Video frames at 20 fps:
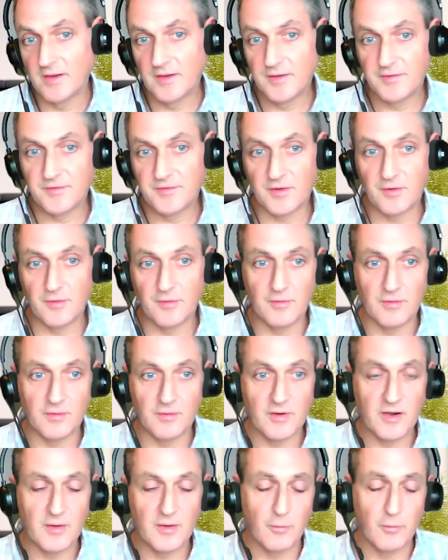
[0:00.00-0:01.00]
So,
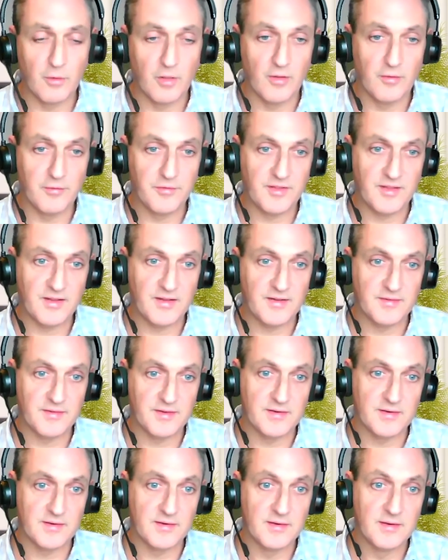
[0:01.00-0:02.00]
you know, all those things
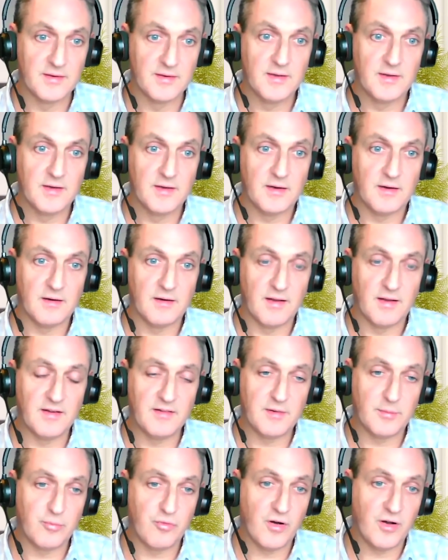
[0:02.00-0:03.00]
are
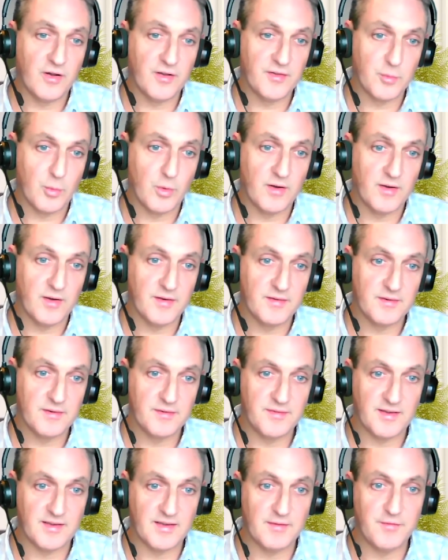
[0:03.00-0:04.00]
enterprise-wide
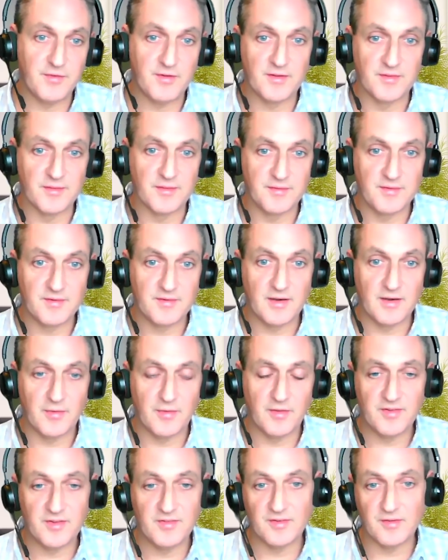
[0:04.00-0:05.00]
significance. You know,
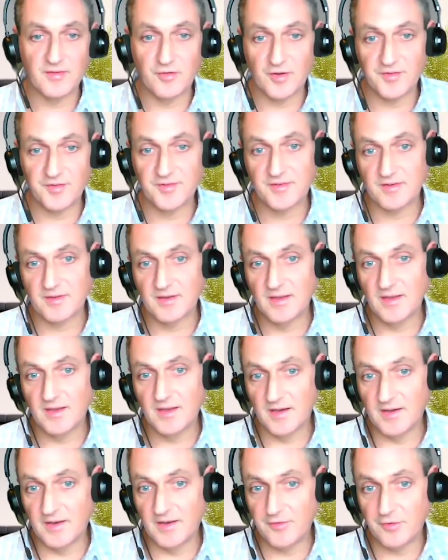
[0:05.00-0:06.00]
this isn't just
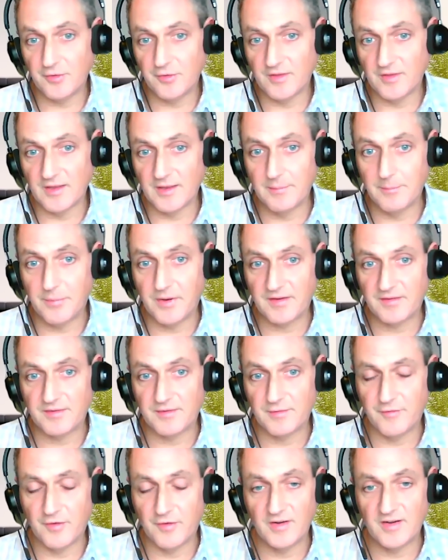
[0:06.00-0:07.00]
an issue that impacts the
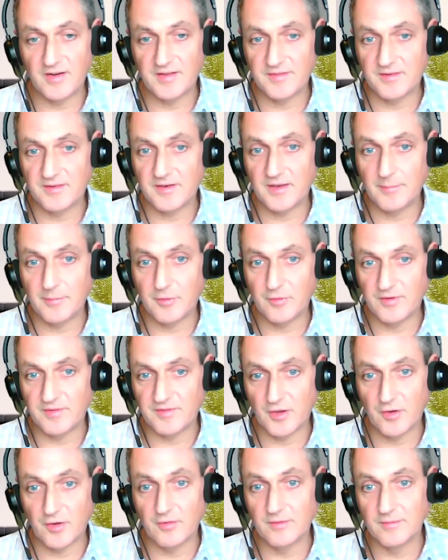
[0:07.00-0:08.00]
finance team on its
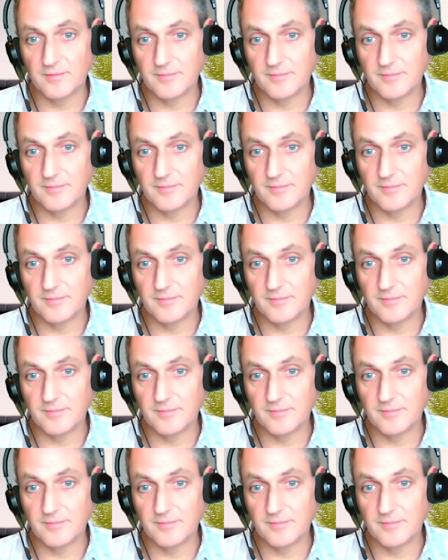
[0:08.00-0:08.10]
own.